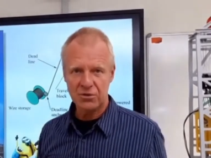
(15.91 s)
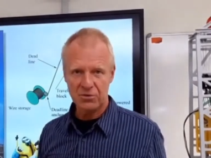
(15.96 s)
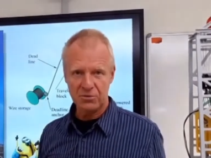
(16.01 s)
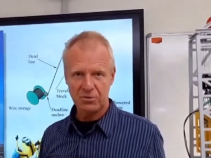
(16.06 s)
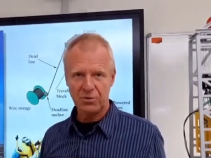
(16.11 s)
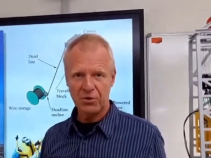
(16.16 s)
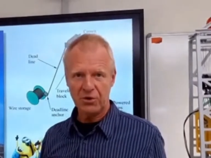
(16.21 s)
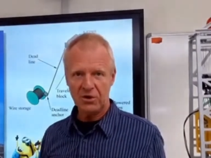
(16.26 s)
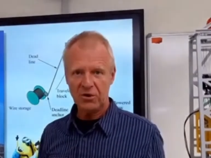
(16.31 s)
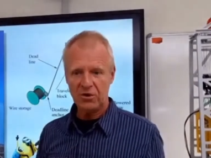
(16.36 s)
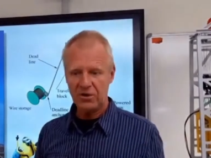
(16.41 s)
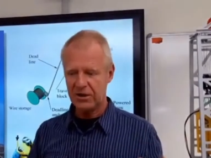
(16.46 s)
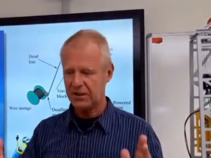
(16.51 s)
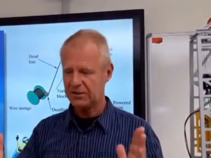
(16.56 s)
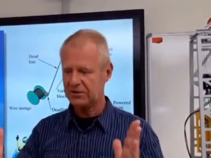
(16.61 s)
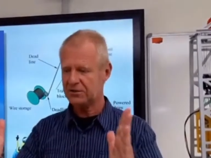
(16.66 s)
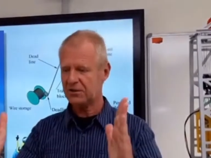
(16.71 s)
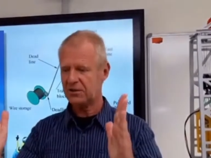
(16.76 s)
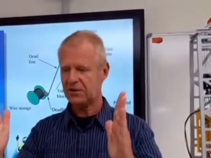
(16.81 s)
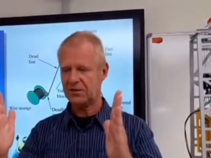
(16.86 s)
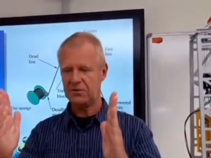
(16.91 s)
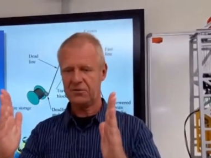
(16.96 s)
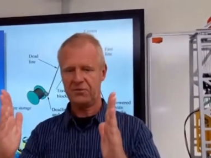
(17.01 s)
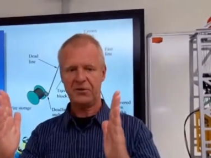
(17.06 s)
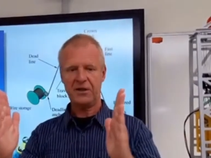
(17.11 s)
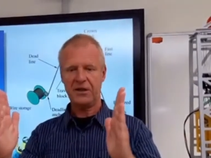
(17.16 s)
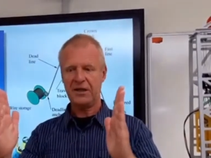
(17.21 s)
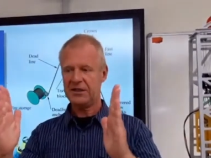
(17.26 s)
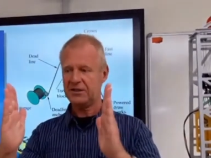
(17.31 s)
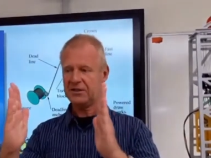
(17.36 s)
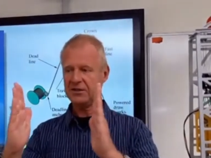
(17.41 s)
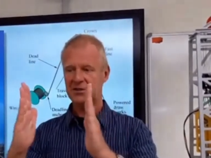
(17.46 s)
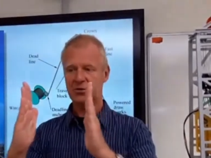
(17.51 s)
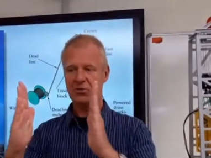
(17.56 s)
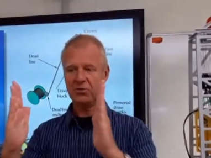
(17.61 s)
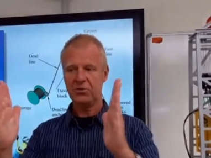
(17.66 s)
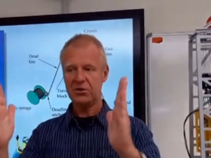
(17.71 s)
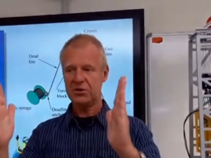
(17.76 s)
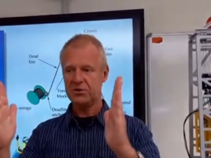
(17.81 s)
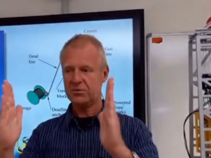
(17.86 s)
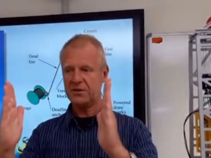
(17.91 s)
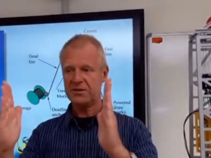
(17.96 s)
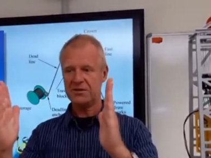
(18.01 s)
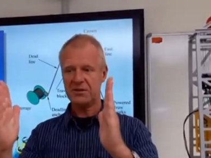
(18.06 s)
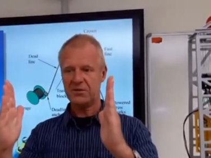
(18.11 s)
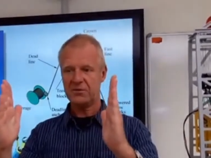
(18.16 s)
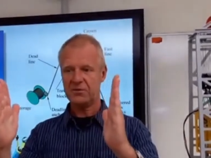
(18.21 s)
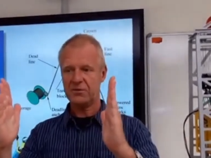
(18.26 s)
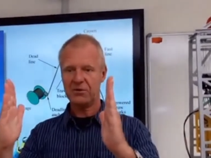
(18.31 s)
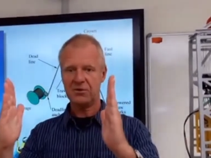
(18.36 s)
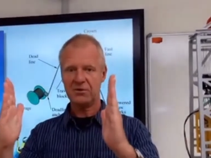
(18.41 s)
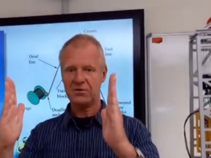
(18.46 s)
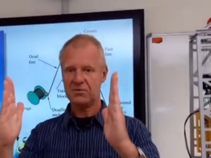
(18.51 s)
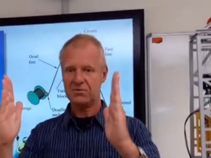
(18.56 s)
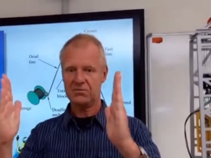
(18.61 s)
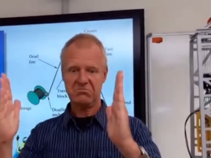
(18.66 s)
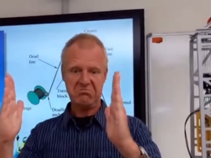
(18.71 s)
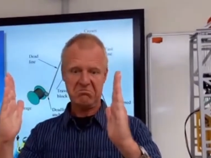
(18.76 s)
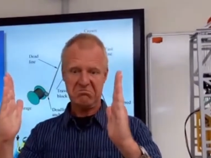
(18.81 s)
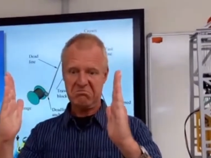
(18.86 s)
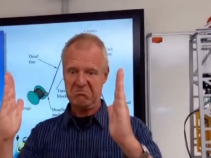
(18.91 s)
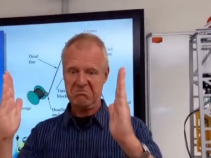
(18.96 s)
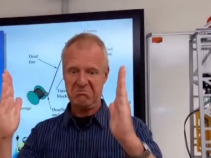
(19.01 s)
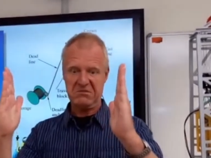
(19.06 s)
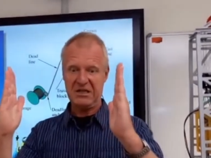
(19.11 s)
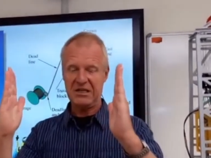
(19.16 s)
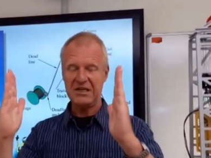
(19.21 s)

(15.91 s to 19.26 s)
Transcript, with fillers: A typical borehole has a diameter of 30 centimeters,